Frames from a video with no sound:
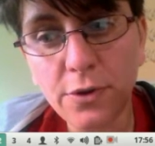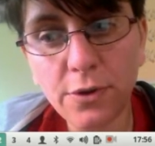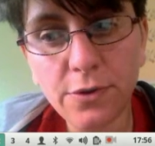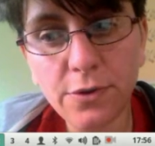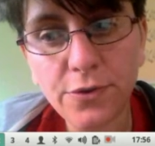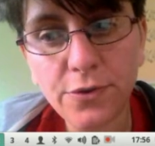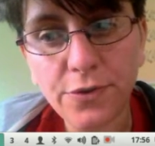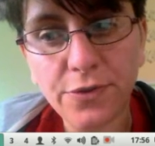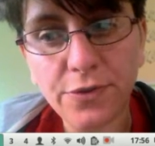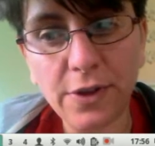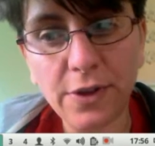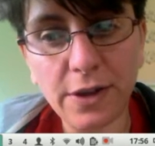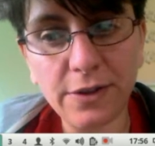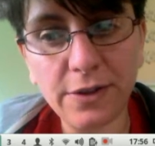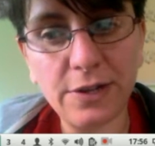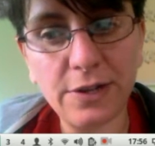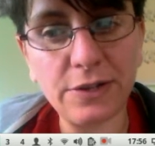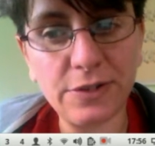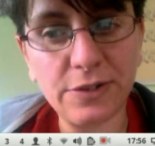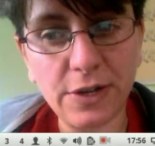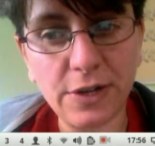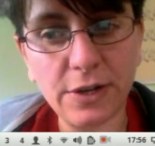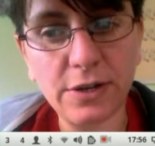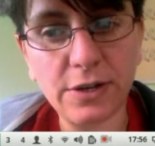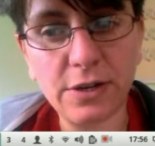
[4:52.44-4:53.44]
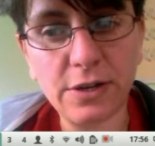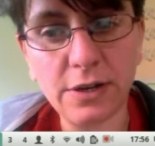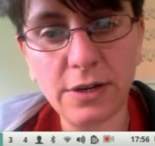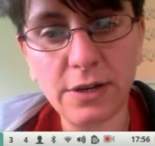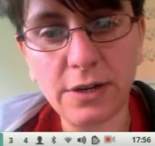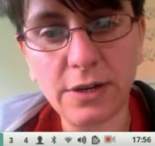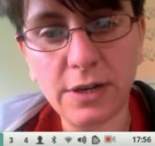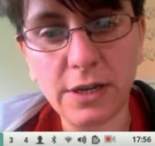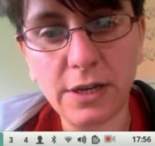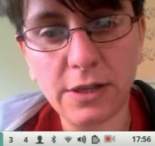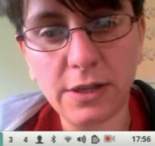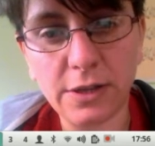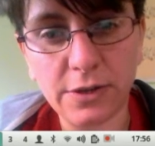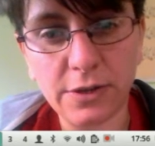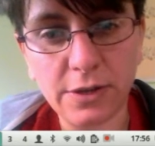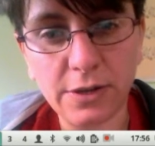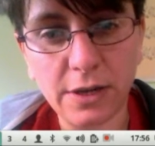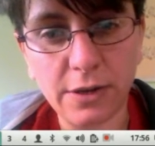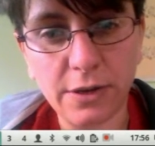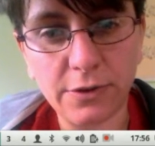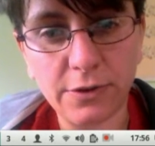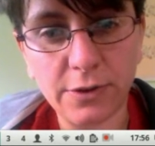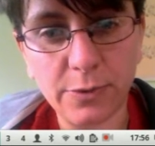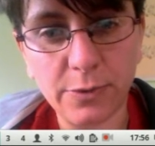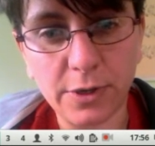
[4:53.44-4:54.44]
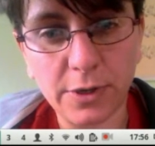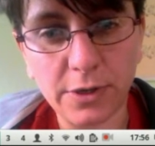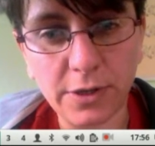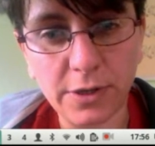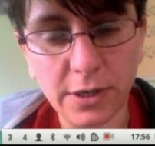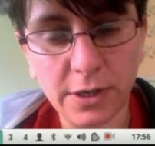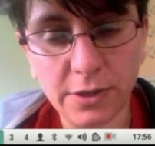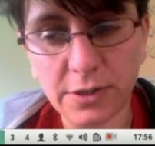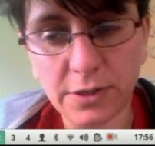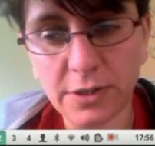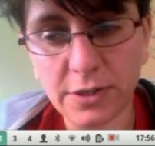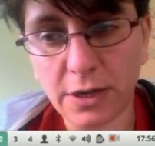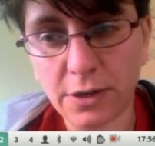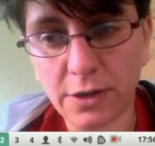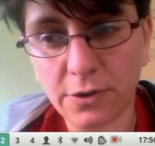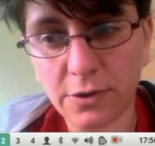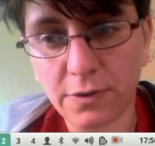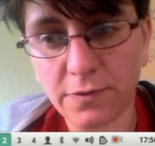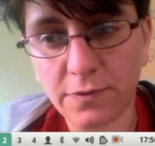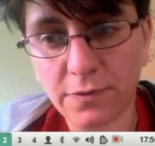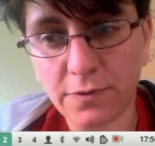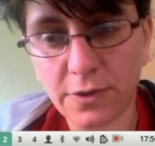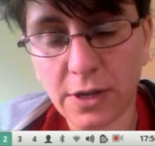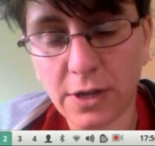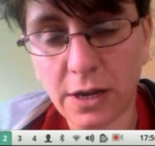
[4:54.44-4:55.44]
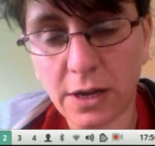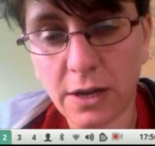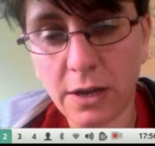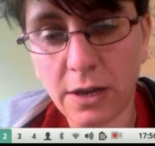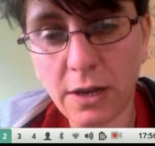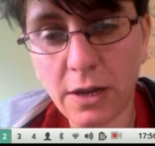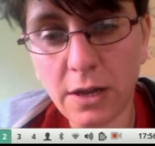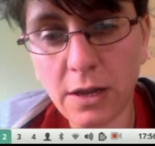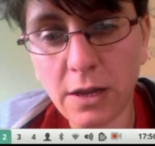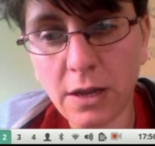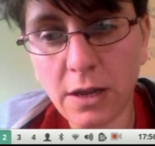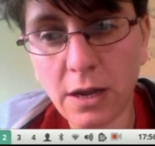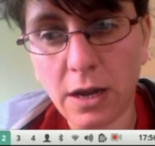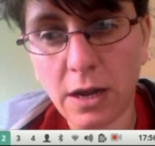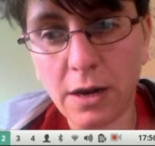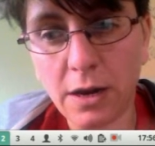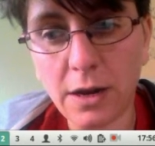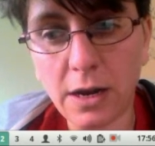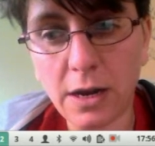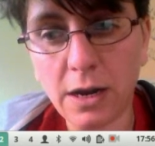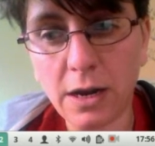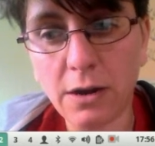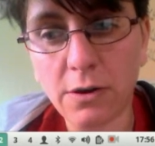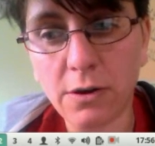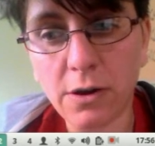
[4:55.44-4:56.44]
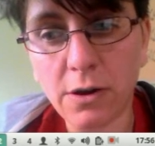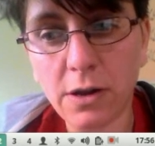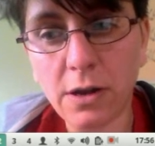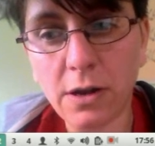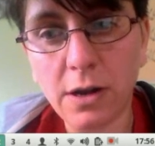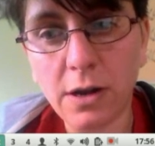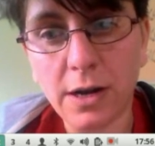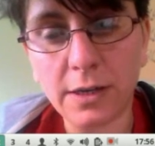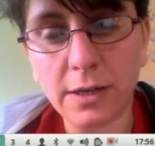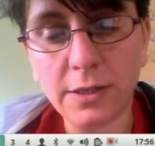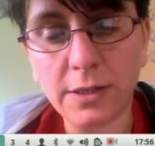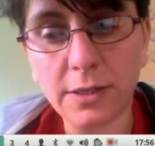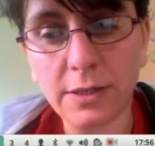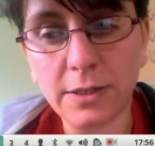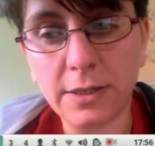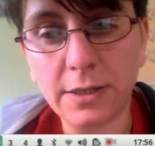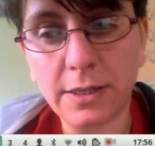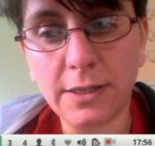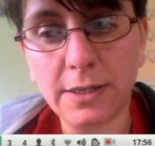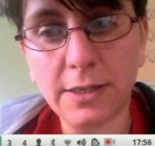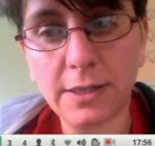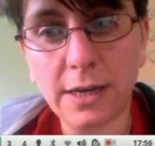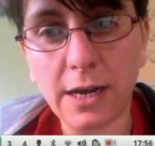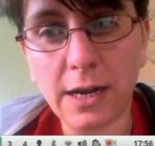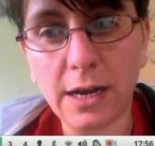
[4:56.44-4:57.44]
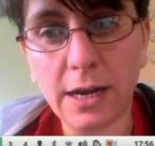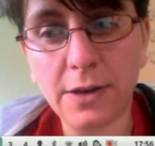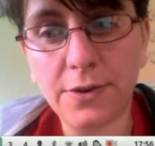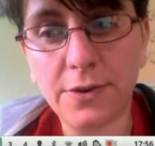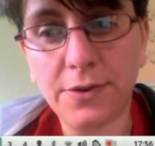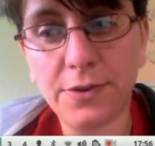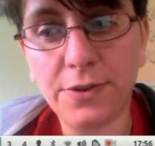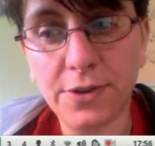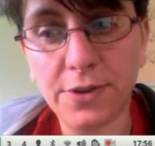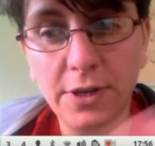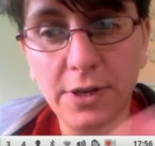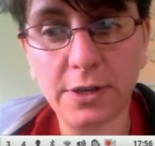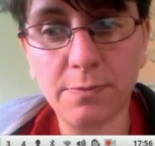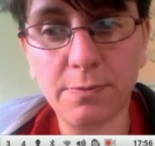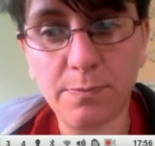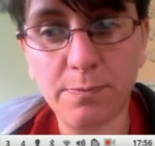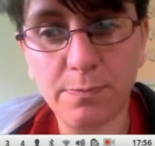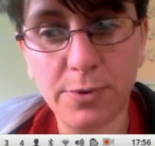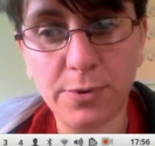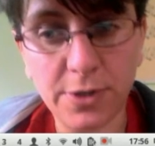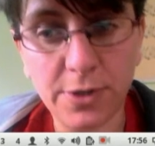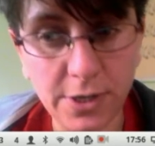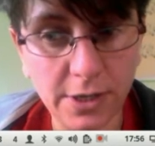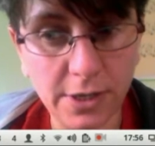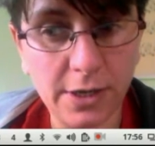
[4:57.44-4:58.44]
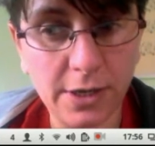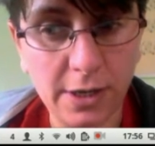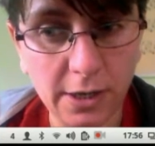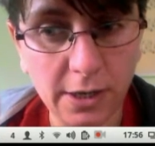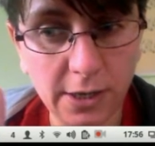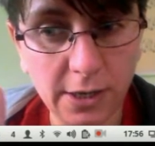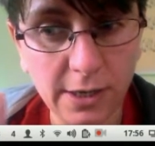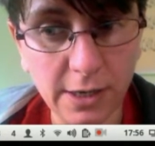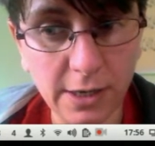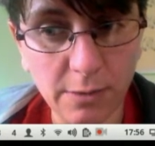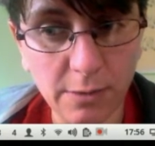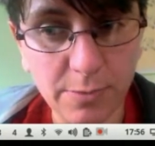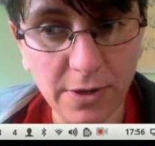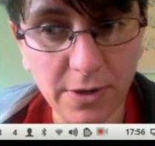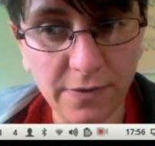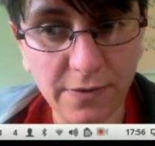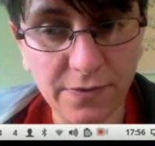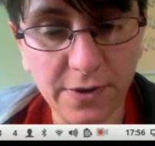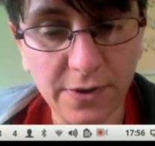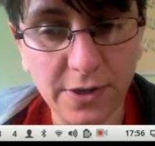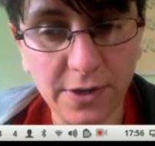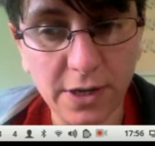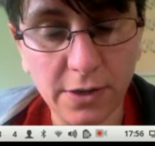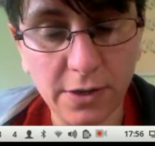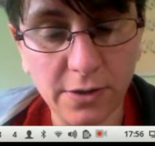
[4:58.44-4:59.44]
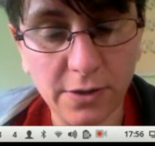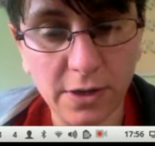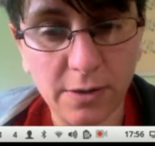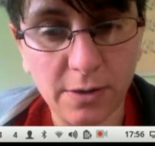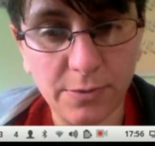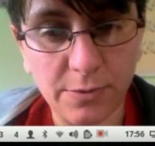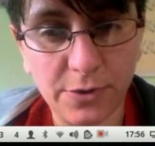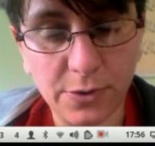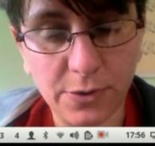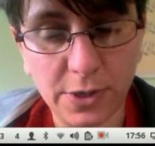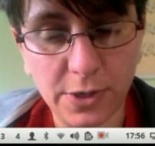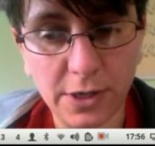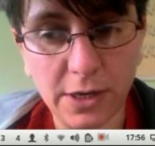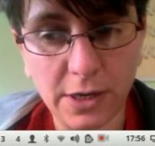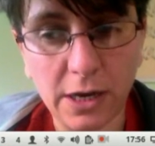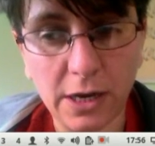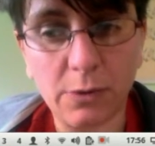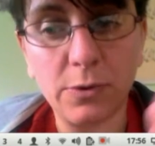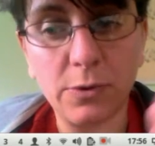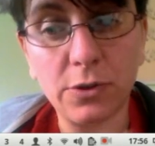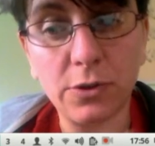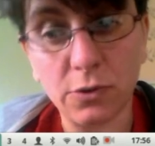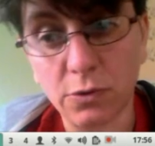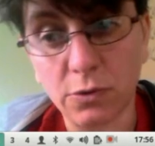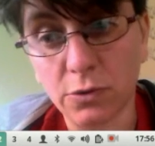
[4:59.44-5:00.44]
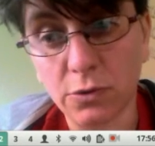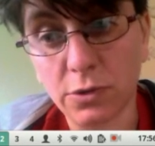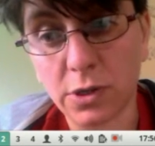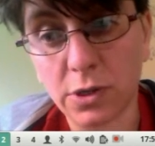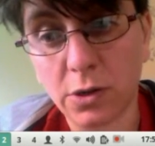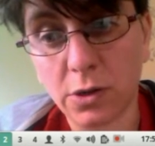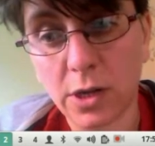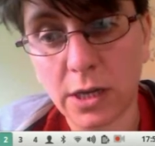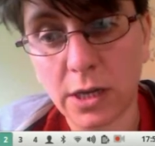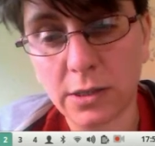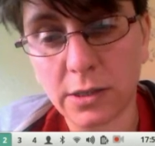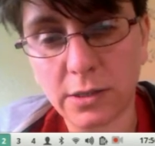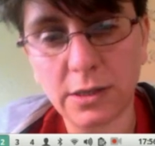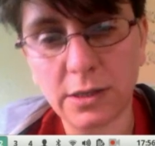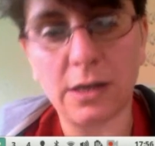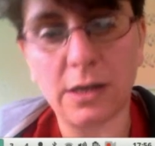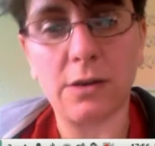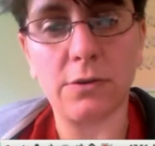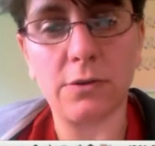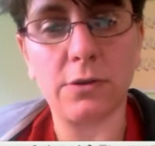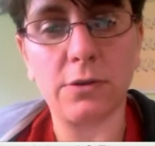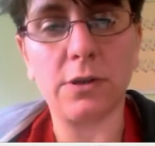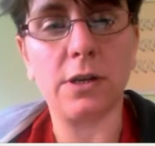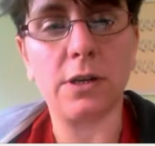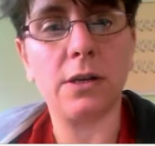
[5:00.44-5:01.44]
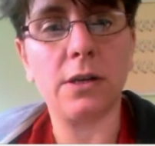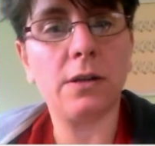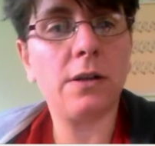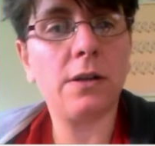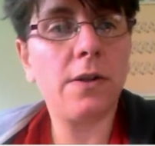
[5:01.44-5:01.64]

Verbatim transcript: and that does actually need the sound so we can turn the sound on for that and now I just need to add this particular little bit of video that I'm doing now which also has sound on it